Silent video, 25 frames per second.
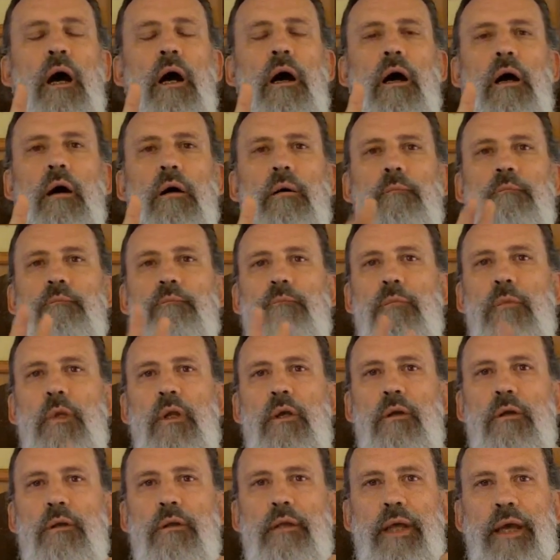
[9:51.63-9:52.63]
Um,
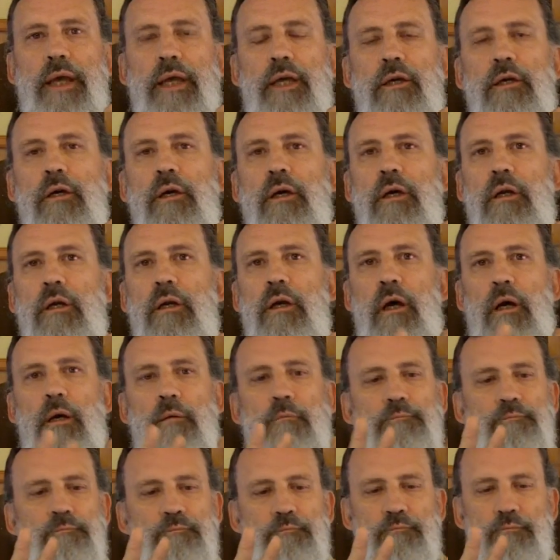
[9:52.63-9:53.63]
they could
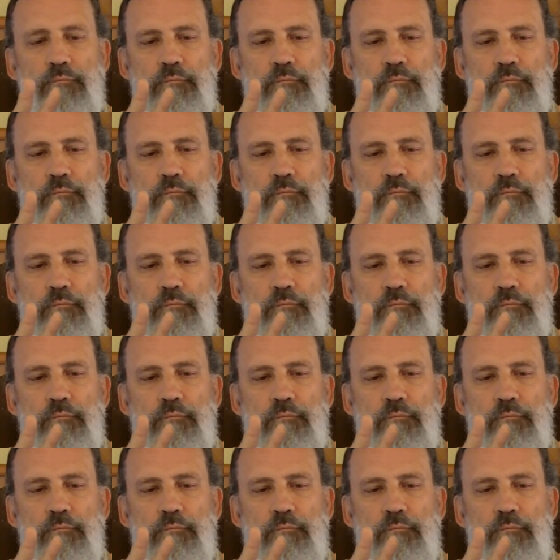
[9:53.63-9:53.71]
um,